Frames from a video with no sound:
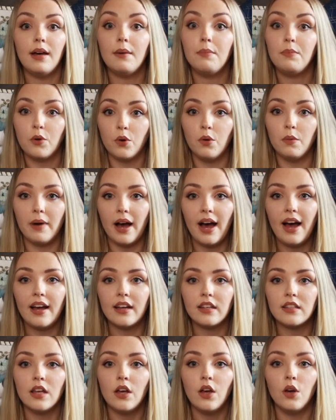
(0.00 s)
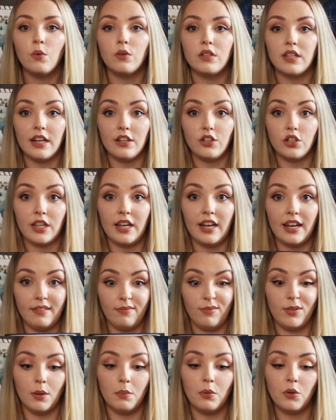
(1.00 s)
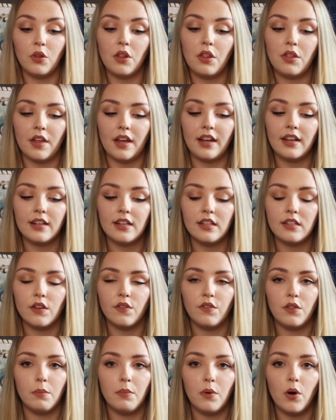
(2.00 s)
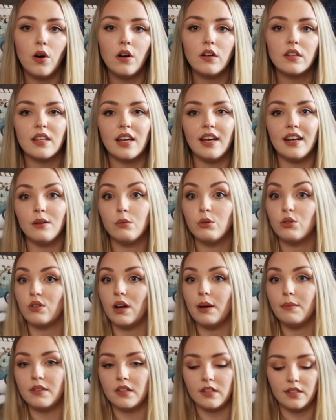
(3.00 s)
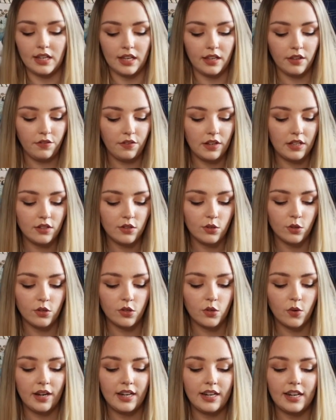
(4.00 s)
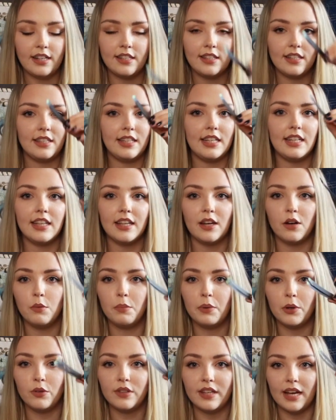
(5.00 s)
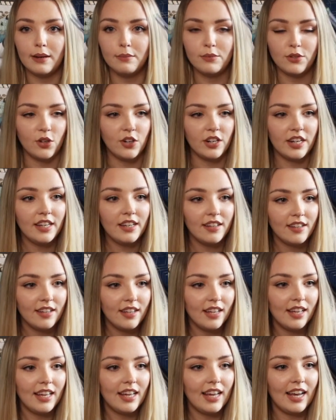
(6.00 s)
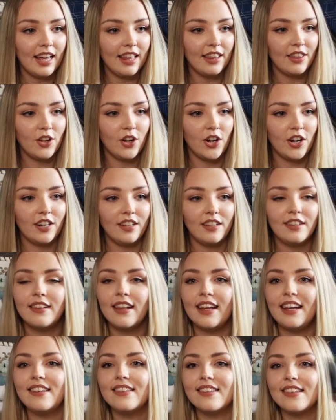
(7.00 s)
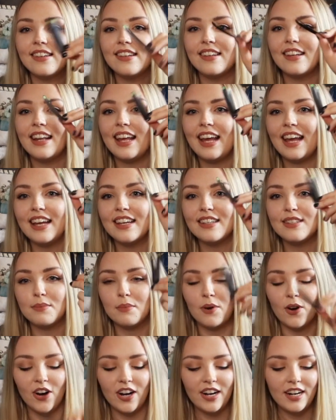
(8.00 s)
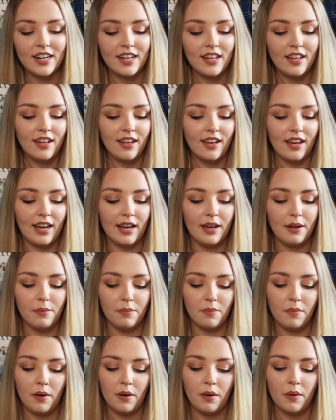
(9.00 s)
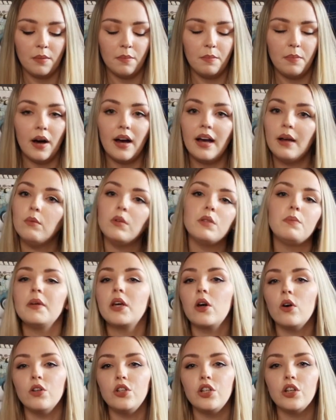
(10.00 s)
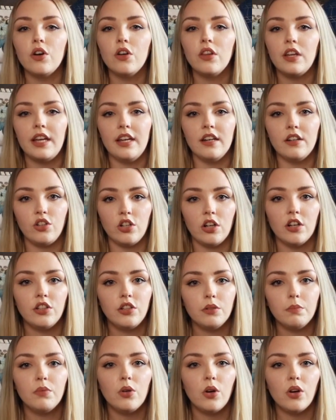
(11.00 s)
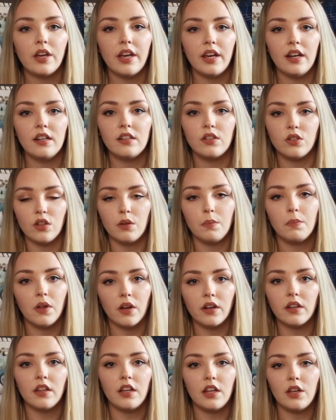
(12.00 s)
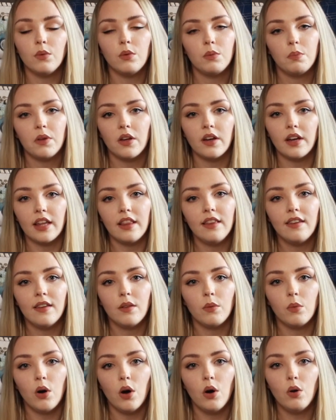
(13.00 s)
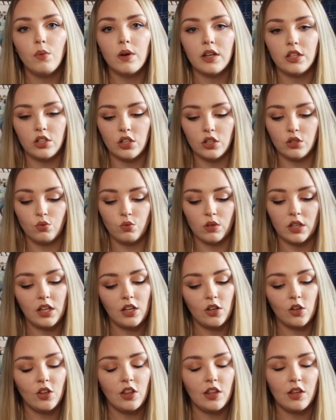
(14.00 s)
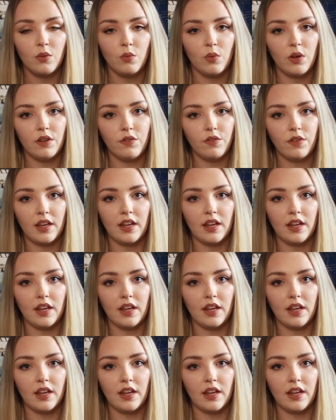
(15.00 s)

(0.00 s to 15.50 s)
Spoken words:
Pro Max was actually double the thickness of the box and it was wrapped in cellophane, so it's quite nice to see the little pull tabs on it. And they're nice and ASMR. But it was because you got the kind of charging block in it, so the plug that you would plug into the wall, which is really good that they've